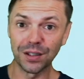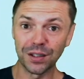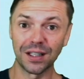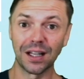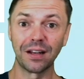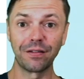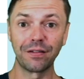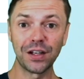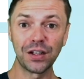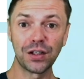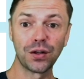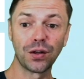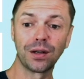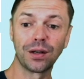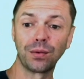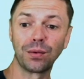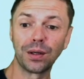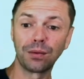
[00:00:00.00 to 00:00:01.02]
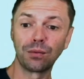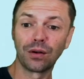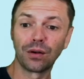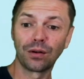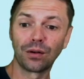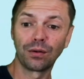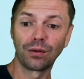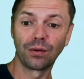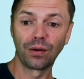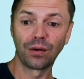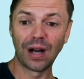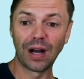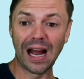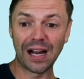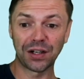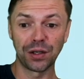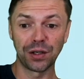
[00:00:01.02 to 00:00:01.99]
then eventually we will
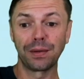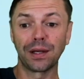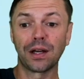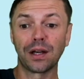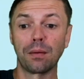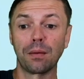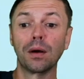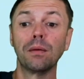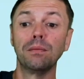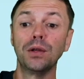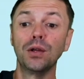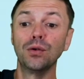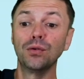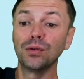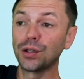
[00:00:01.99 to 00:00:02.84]
actually become immune